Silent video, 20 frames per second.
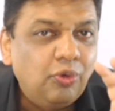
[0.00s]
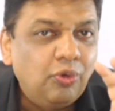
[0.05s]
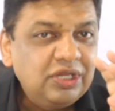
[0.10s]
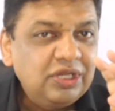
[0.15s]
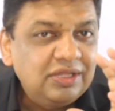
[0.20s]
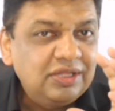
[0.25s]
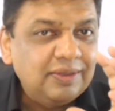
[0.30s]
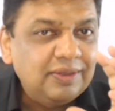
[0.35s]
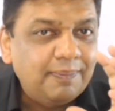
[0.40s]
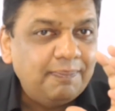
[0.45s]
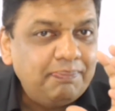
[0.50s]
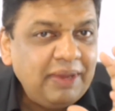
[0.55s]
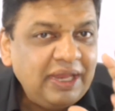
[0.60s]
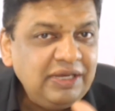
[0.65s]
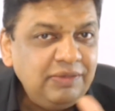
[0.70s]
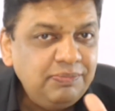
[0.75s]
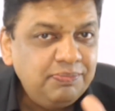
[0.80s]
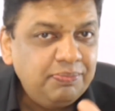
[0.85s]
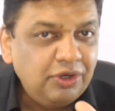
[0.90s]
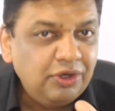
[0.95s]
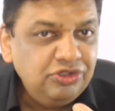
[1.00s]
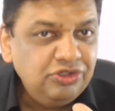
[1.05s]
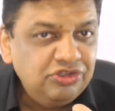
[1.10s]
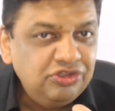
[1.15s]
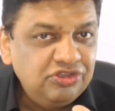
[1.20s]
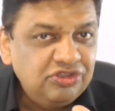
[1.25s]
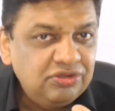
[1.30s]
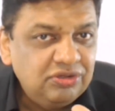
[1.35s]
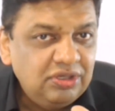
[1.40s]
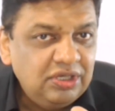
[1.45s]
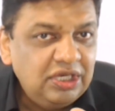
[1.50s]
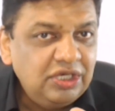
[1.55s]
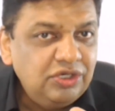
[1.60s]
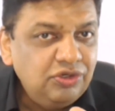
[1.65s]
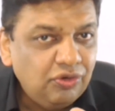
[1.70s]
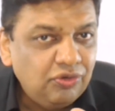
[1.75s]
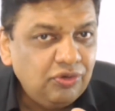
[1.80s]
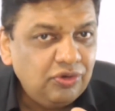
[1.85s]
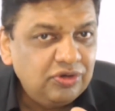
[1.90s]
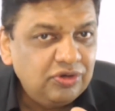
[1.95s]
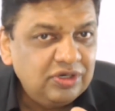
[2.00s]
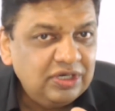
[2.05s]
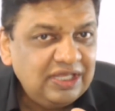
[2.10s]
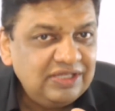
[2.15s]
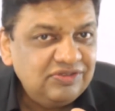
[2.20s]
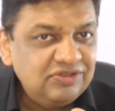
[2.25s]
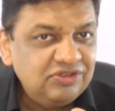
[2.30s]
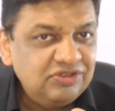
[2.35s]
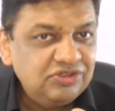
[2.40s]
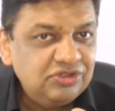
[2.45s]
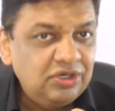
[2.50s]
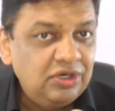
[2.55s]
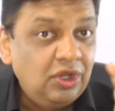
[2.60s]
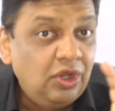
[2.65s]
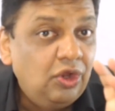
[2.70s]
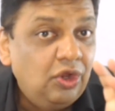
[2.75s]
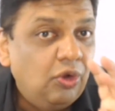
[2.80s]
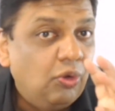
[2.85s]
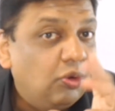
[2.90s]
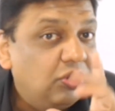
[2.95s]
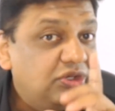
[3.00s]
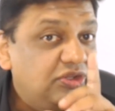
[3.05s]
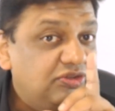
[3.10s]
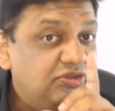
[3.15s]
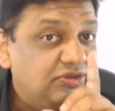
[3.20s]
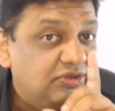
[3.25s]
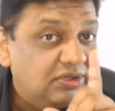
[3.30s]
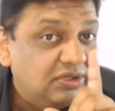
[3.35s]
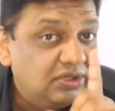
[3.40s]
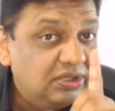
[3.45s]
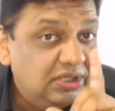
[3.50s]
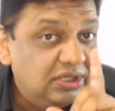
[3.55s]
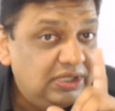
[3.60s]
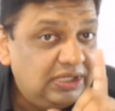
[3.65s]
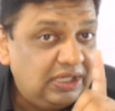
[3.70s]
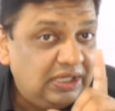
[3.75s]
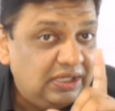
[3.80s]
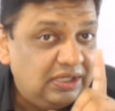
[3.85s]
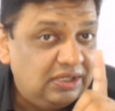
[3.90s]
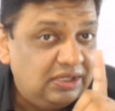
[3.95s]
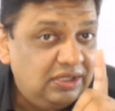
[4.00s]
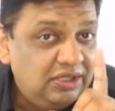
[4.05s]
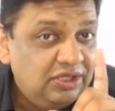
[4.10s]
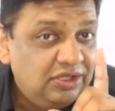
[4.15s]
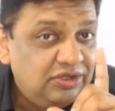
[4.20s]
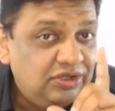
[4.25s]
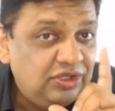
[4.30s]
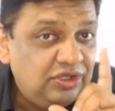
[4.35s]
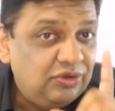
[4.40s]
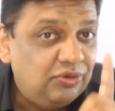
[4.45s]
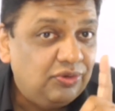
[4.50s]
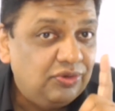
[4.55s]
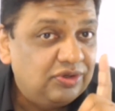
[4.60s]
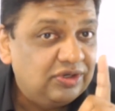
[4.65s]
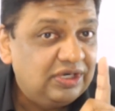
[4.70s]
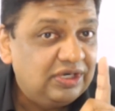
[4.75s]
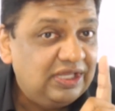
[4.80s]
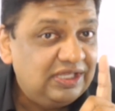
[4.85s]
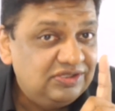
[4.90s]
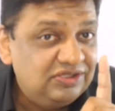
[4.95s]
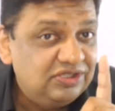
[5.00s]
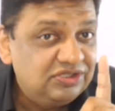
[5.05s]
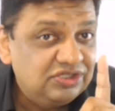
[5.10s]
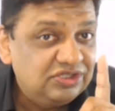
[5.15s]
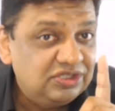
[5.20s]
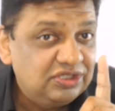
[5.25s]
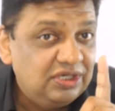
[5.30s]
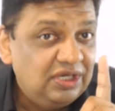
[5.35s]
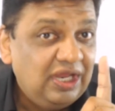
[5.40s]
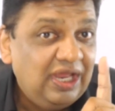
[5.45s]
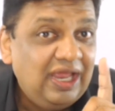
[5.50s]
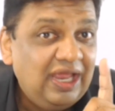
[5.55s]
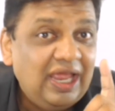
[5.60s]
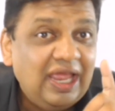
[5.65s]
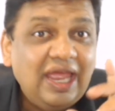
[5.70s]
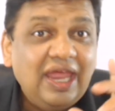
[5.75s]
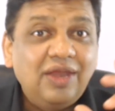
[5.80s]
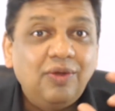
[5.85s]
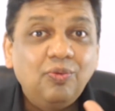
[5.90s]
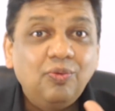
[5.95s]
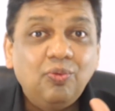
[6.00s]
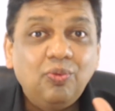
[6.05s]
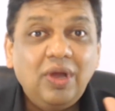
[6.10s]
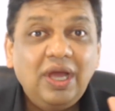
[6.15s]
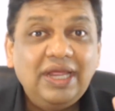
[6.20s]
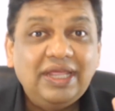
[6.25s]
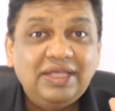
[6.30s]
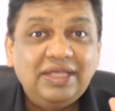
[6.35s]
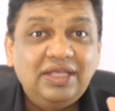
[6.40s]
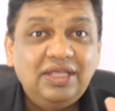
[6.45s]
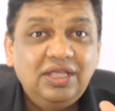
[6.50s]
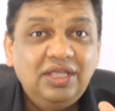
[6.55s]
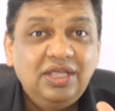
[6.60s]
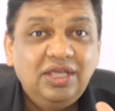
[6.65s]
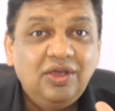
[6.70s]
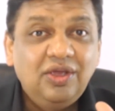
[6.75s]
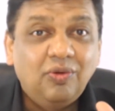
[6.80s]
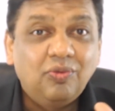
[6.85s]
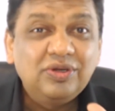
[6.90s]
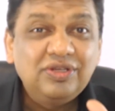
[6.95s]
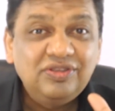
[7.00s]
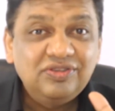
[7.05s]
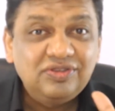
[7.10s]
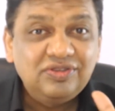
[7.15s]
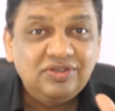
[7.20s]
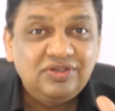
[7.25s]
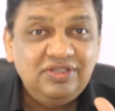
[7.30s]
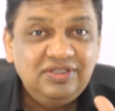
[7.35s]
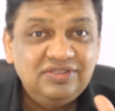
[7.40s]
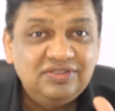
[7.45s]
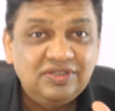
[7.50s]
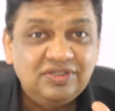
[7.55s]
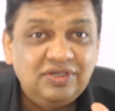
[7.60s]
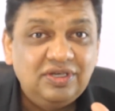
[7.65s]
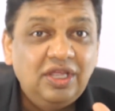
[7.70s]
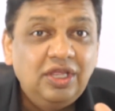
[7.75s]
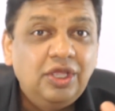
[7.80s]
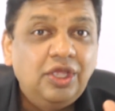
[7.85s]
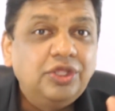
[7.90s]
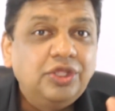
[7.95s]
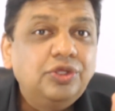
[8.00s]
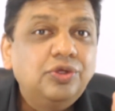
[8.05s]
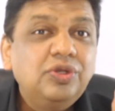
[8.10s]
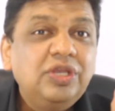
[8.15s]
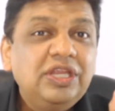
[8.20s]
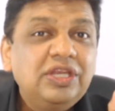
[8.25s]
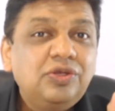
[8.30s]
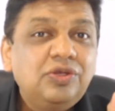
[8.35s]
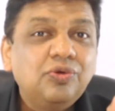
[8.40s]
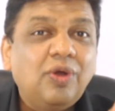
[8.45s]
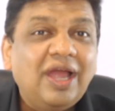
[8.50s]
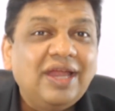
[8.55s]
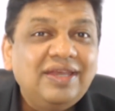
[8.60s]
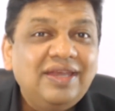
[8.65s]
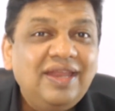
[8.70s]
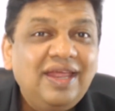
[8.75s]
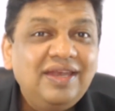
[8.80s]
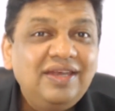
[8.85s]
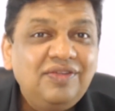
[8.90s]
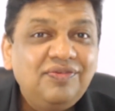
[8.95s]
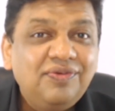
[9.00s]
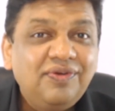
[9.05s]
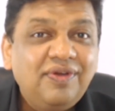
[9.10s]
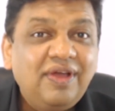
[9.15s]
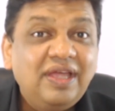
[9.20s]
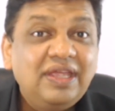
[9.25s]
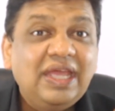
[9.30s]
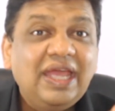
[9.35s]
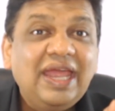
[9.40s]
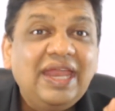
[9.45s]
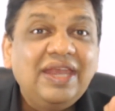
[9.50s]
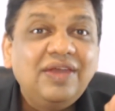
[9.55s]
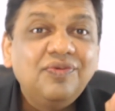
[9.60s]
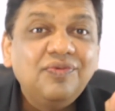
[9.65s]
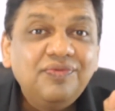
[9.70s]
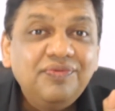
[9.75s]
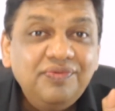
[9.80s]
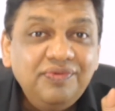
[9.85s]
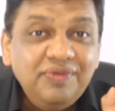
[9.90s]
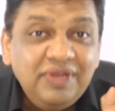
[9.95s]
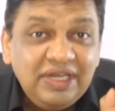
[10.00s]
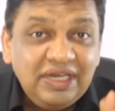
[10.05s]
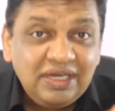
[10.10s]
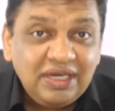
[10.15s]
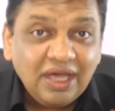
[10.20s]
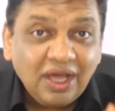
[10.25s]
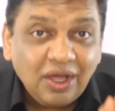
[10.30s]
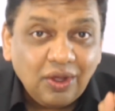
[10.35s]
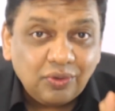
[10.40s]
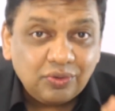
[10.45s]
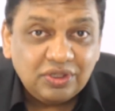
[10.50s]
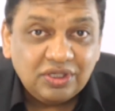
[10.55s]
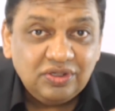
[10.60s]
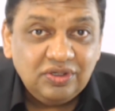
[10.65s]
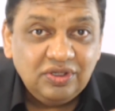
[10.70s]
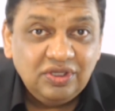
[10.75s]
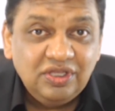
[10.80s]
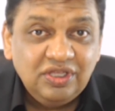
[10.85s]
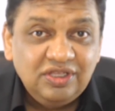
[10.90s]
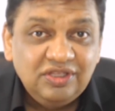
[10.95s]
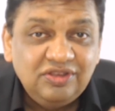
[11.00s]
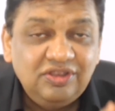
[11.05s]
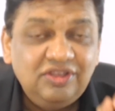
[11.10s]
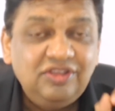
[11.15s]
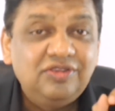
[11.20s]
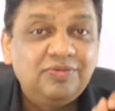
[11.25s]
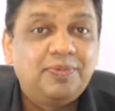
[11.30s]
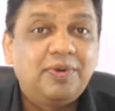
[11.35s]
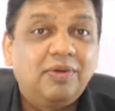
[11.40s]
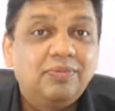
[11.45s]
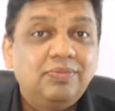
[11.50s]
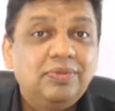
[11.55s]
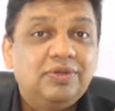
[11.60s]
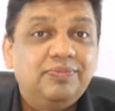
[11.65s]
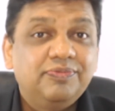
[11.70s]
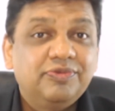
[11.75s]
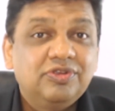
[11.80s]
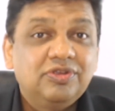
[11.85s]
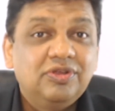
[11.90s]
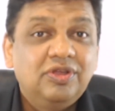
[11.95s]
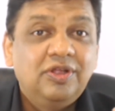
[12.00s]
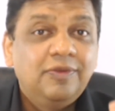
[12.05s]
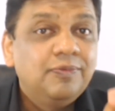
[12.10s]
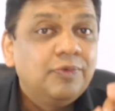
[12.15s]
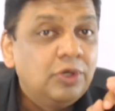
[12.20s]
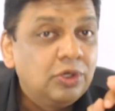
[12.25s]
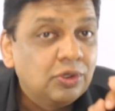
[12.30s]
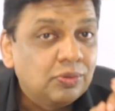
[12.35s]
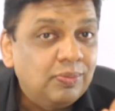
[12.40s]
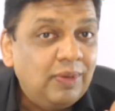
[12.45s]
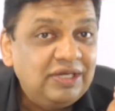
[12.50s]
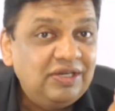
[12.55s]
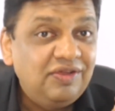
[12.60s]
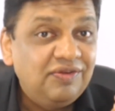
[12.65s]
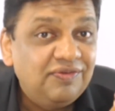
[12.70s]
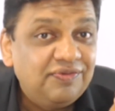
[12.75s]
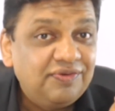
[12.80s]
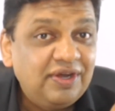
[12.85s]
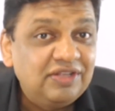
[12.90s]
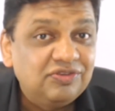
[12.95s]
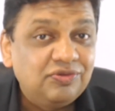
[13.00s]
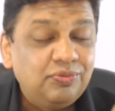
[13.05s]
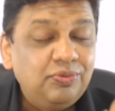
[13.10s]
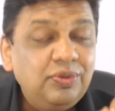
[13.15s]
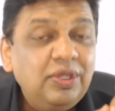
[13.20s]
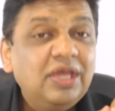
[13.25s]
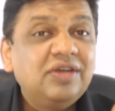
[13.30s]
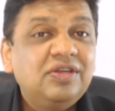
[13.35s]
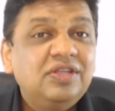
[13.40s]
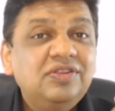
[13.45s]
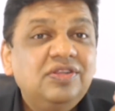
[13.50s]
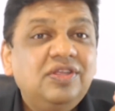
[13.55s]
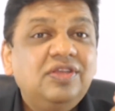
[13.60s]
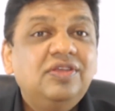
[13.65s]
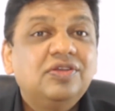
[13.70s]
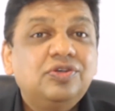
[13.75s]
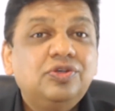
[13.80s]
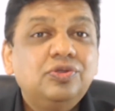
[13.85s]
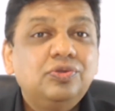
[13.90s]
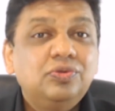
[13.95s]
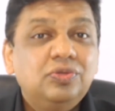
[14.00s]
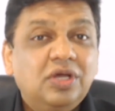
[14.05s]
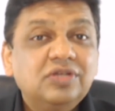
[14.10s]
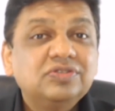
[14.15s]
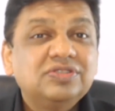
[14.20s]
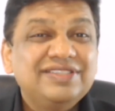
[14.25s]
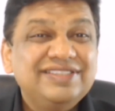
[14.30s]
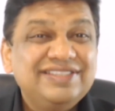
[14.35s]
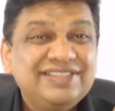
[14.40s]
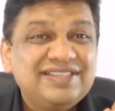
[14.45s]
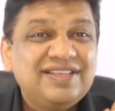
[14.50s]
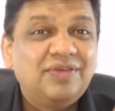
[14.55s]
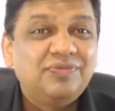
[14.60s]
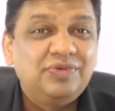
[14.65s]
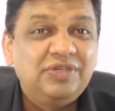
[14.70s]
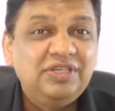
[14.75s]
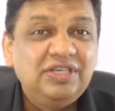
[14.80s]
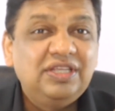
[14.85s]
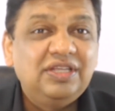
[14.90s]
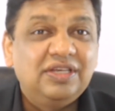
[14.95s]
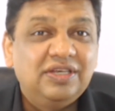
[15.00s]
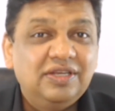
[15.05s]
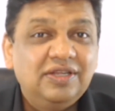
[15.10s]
are the pain points in your organization, what is hurting the organization, and why. What is the reason? You need to identify and weed out these problems. Look, my dear friends, we are in the year 2017